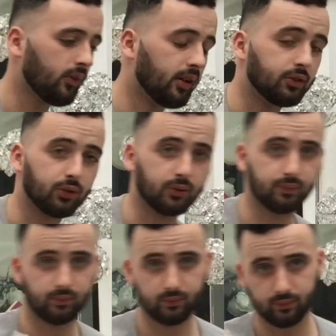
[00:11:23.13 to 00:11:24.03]
Right, so
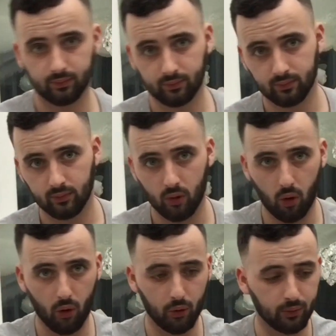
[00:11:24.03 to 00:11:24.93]

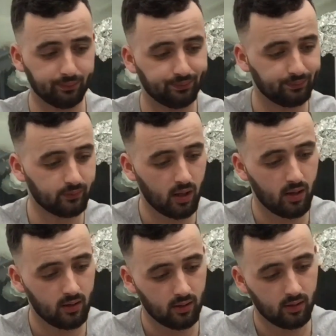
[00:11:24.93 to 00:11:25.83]
oil.
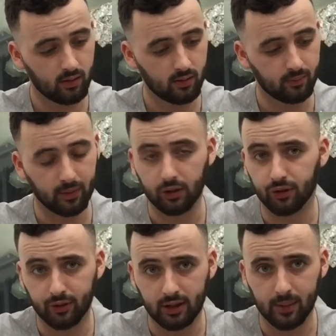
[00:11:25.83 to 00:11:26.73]
Make
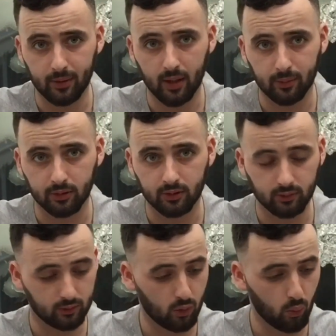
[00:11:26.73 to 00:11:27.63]
sure you keep your uppers
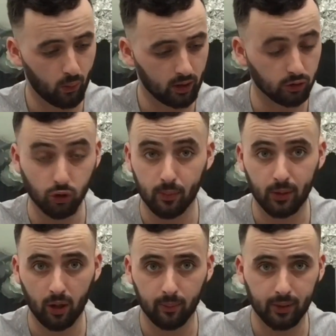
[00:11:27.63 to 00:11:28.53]
well
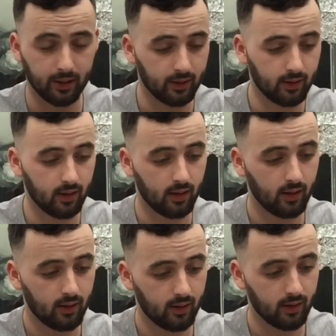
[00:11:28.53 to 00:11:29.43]
lubed up.
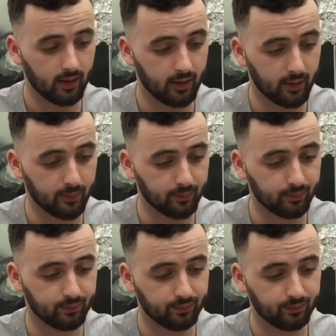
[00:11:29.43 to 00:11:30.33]

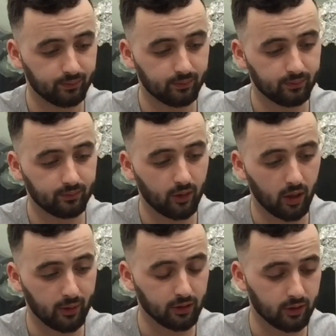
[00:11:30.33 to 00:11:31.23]

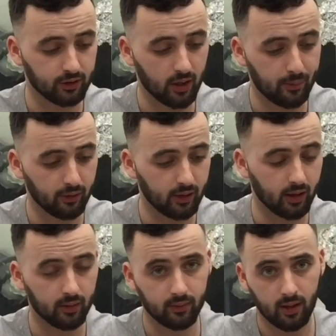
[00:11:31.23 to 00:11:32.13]
Otherwise you're going to start pulling
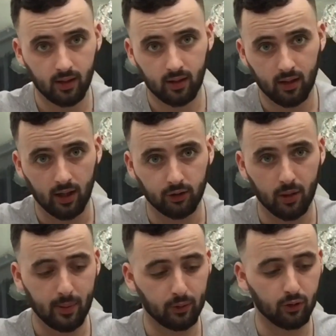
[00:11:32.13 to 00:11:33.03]
hair. A lot
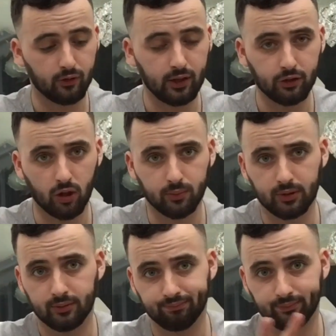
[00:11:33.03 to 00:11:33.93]
of people do 3
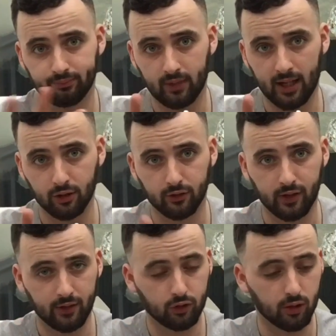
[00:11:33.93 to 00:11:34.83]
drops. I do
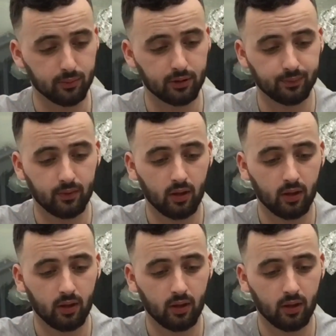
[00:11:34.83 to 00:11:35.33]
5 drops.